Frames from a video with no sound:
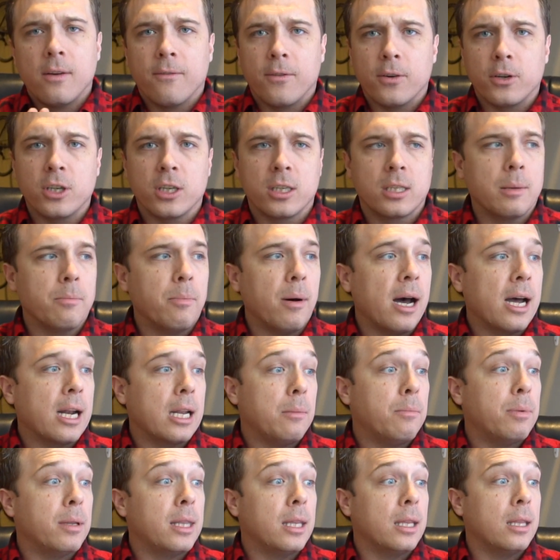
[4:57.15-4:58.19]
for just the
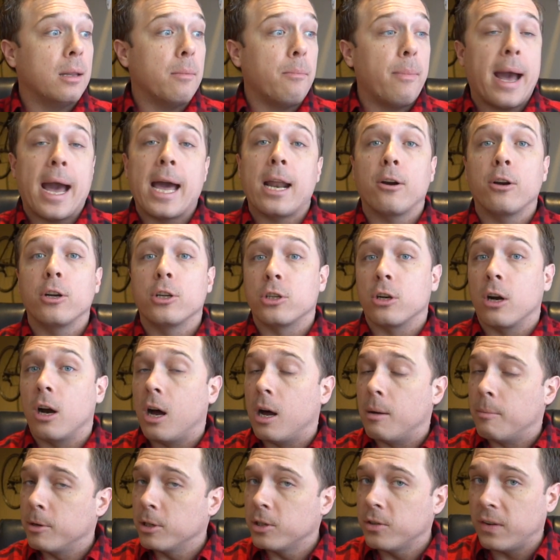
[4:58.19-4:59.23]
body, but then the batteries are
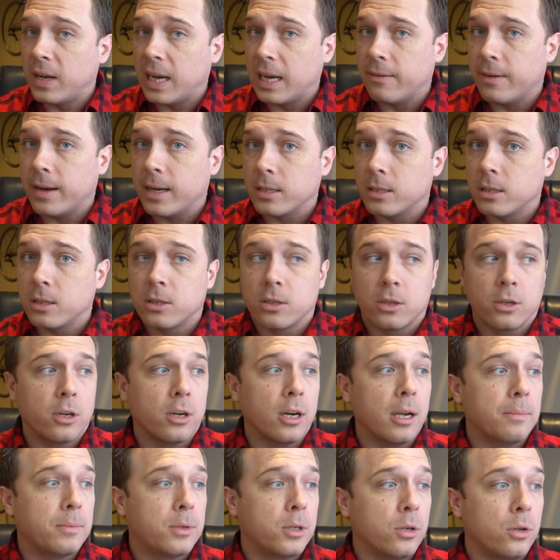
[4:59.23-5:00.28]
almost 5 ounces, so
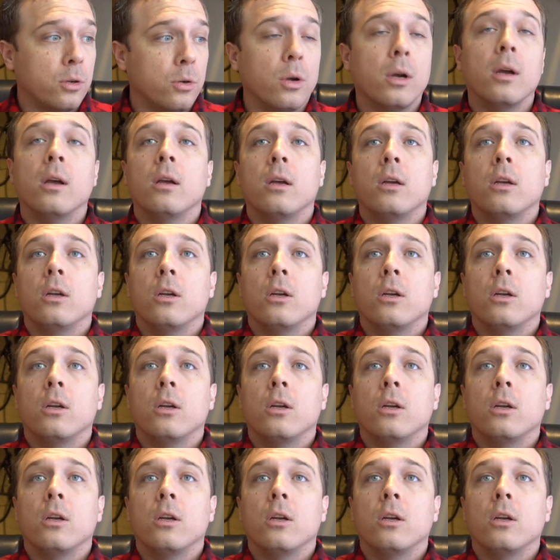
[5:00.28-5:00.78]
you're up to